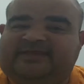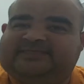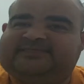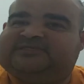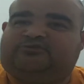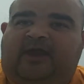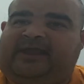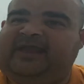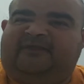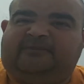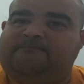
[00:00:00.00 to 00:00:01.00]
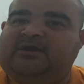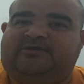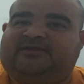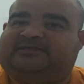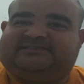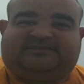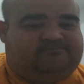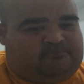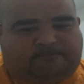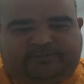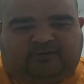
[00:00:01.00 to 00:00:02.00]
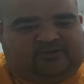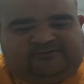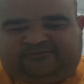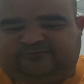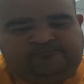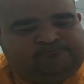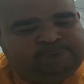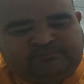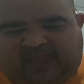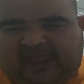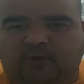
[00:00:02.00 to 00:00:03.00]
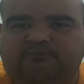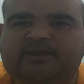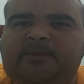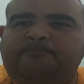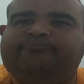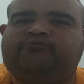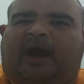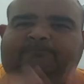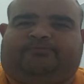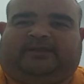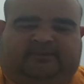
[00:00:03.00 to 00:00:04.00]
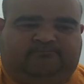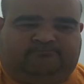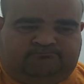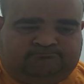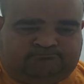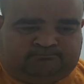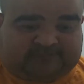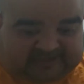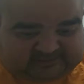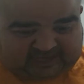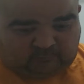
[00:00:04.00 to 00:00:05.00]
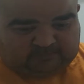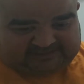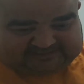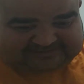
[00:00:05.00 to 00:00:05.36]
cracking out the billions. Every property that's got released